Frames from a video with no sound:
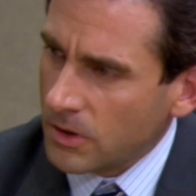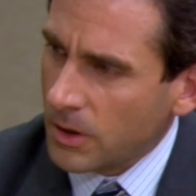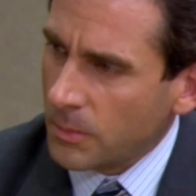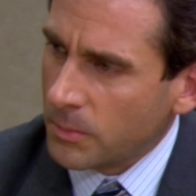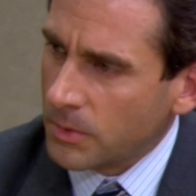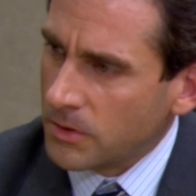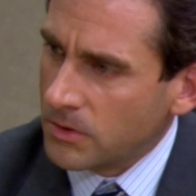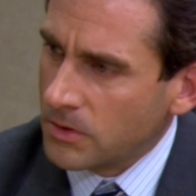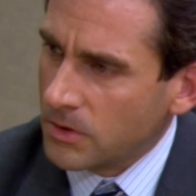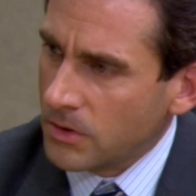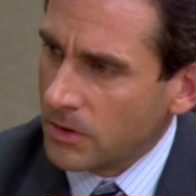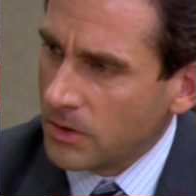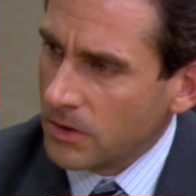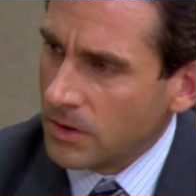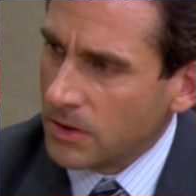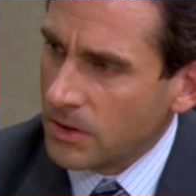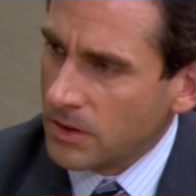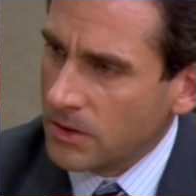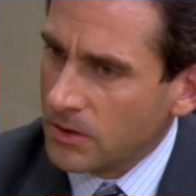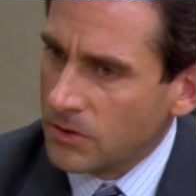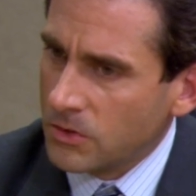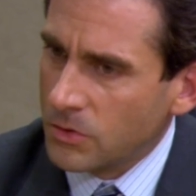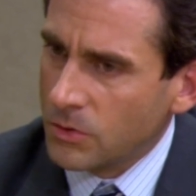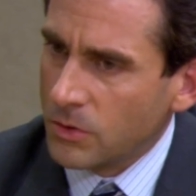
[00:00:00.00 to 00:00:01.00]
this
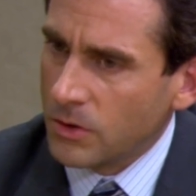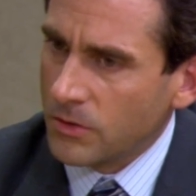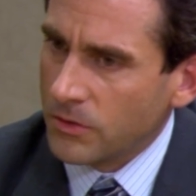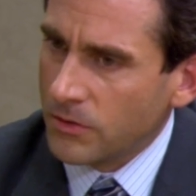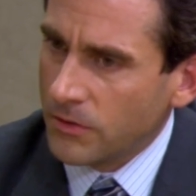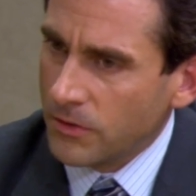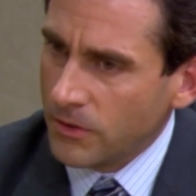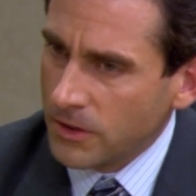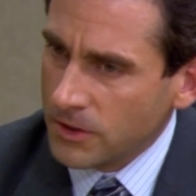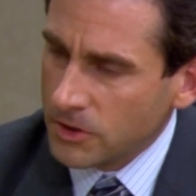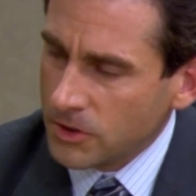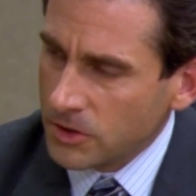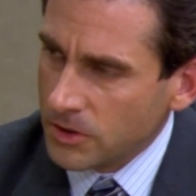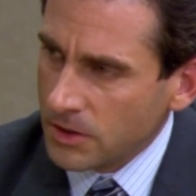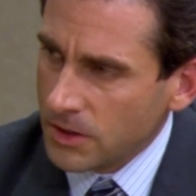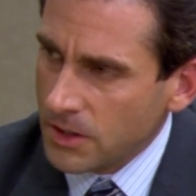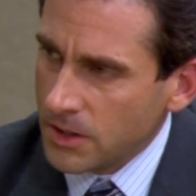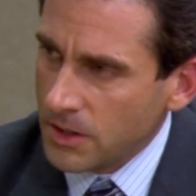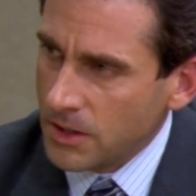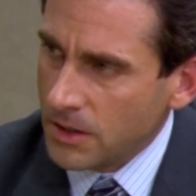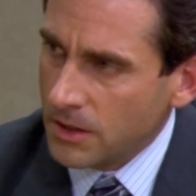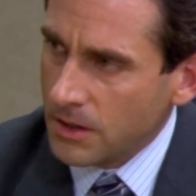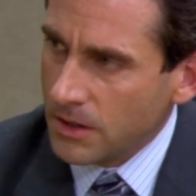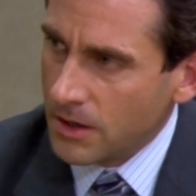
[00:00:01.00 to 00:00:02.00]
opportunity to
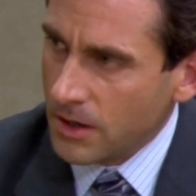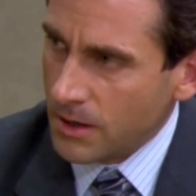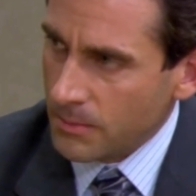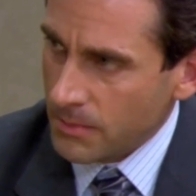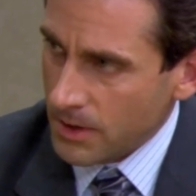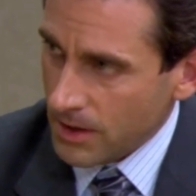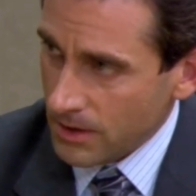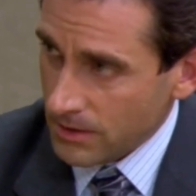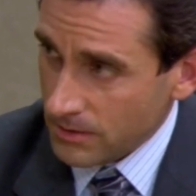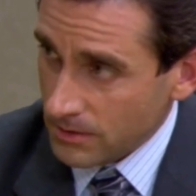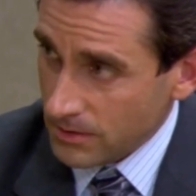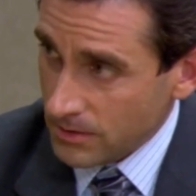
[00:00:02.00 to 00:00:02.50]
officially come